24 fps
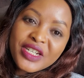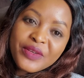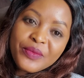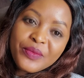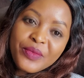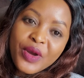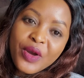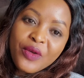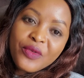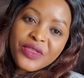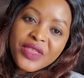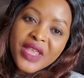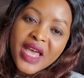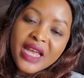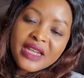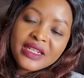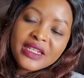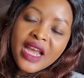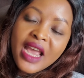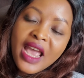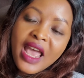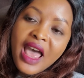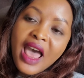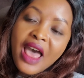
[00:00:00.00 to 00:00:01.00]
about
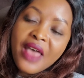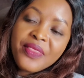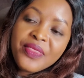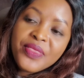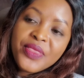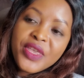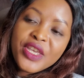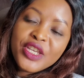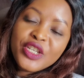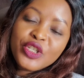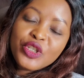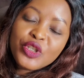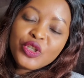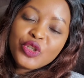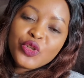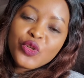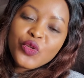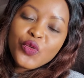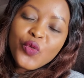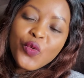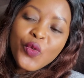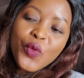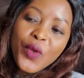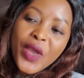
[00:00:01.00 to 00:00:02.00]
that, and these
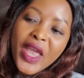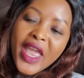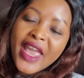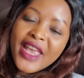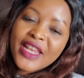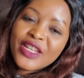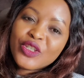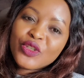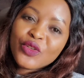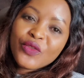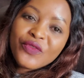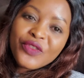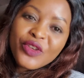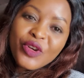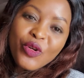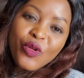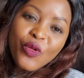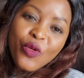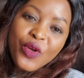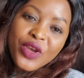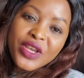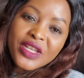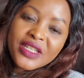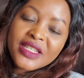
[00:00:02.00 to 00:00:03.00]
two ends of the
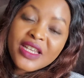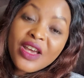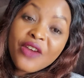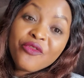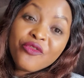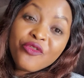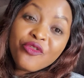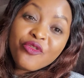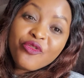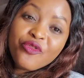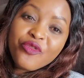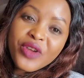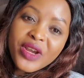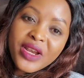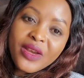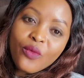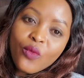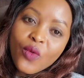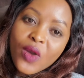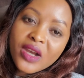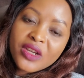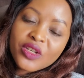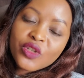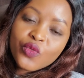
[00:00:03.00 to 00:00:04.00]
coins have
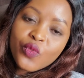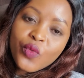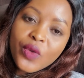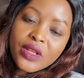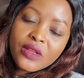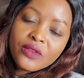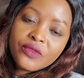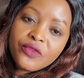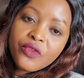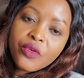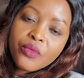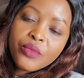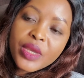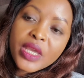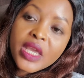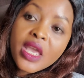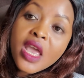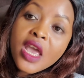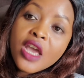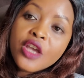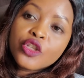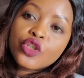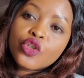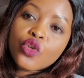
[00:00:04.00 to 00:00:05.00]
really worked well for me.
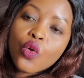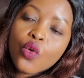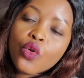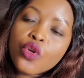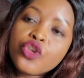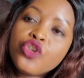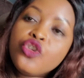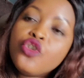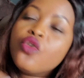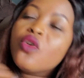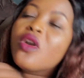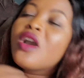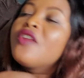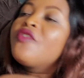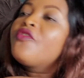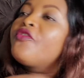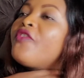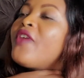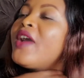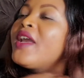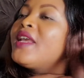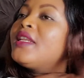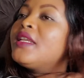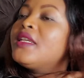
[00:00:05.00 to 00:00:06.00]
So you can
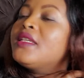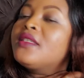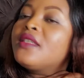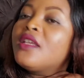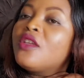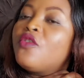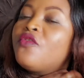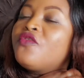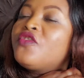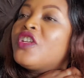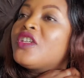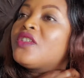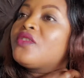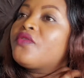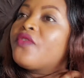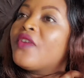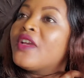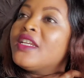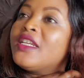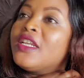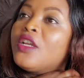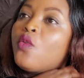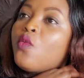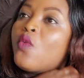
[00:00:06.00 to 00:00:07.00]
find, instead of just
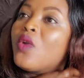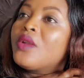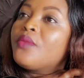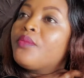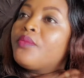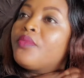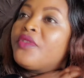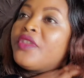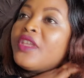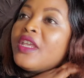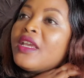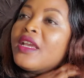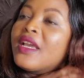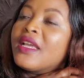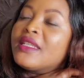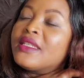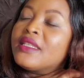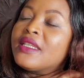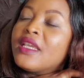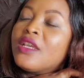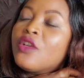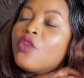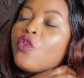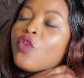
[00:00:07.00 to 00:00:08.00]
finding one thing
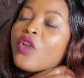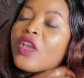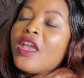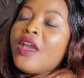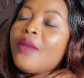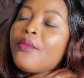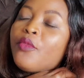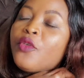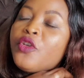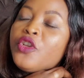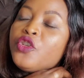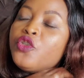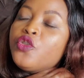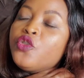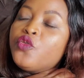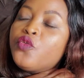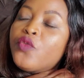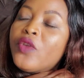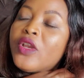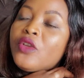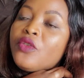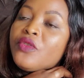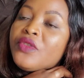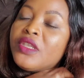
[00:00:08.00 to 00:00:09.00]
and saying, okay, I'm going to
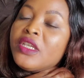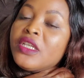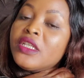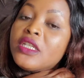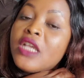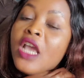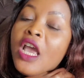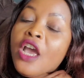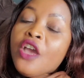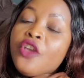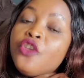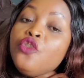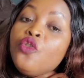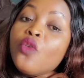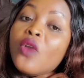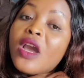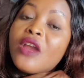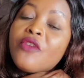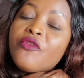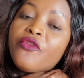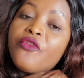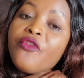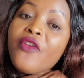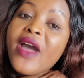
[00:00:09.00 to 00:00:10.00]
dwell on this, you
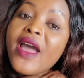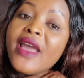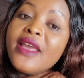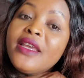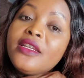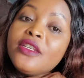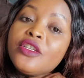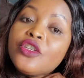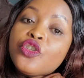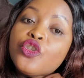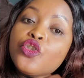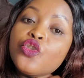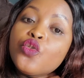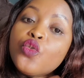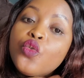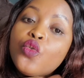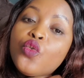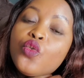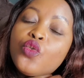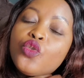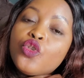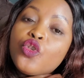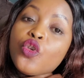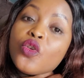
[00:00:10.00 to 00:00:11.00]
can find
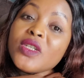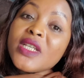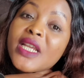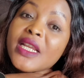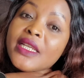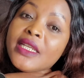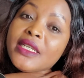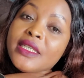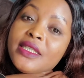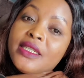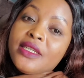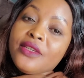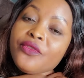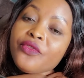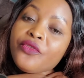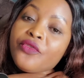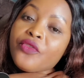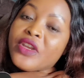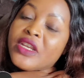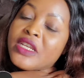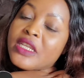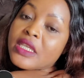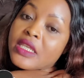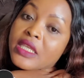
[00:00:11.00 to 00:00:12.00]
two totally
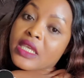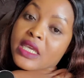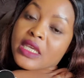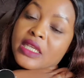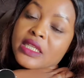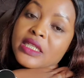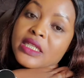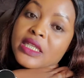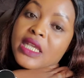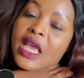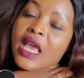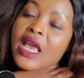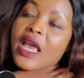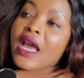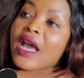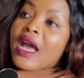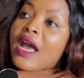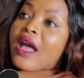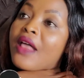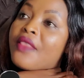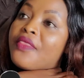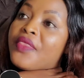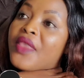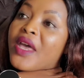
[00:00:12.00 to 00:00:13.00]
different things
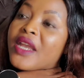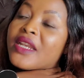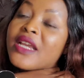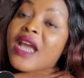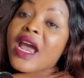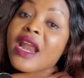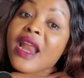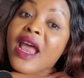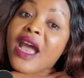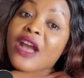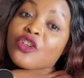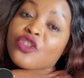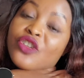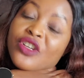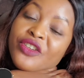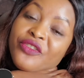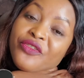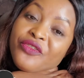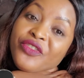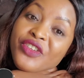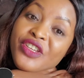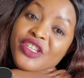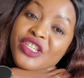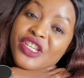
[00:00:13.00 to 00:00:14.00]
that can
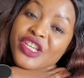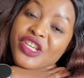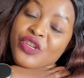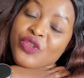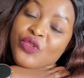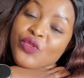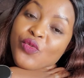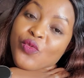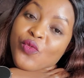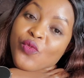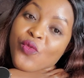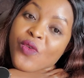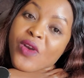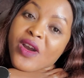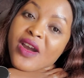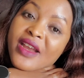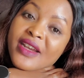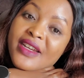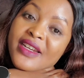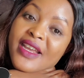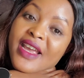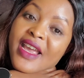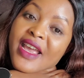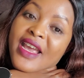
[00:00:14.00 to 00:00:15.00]
actually fit into
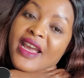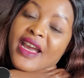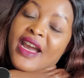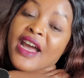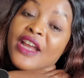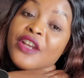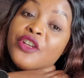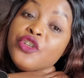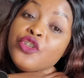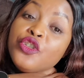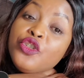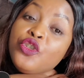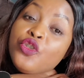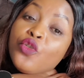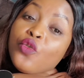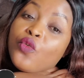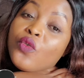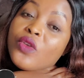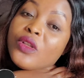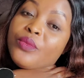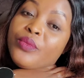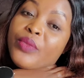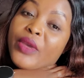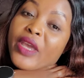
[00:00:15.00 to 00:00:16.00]
one, and you
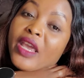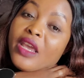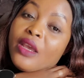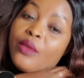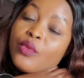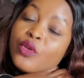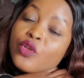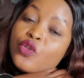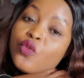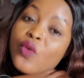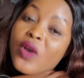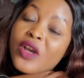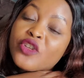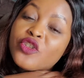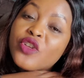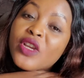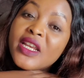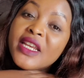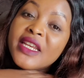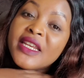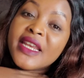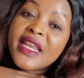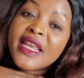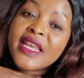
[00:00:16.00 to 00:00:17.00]
will be able to
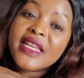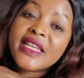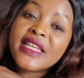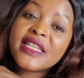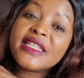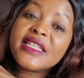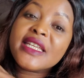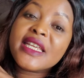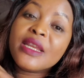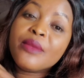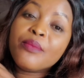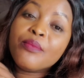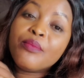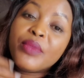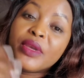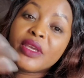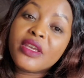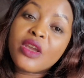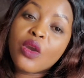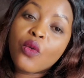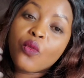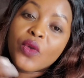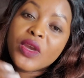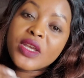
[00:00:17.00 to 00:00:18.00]
actually nail it in
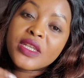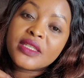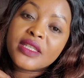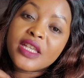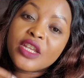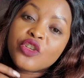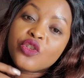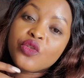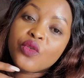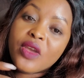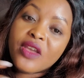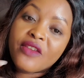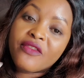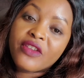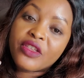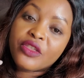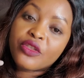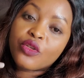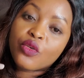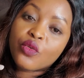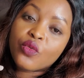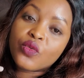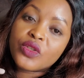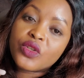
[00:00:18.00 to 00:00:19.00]
bigger ways than you ever
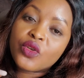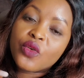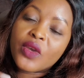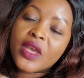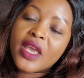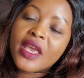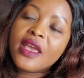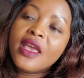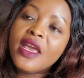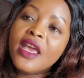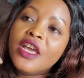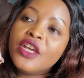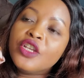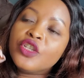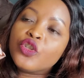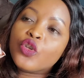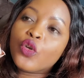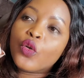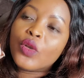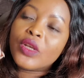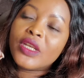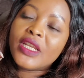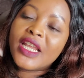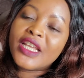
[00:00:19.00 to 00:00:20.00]
thought. Okay,
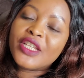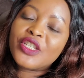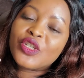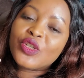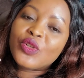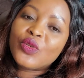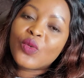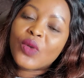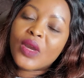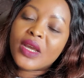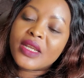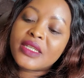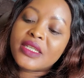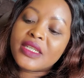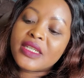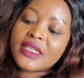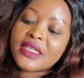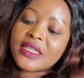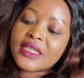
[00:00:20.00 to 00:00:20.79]
so let's look at it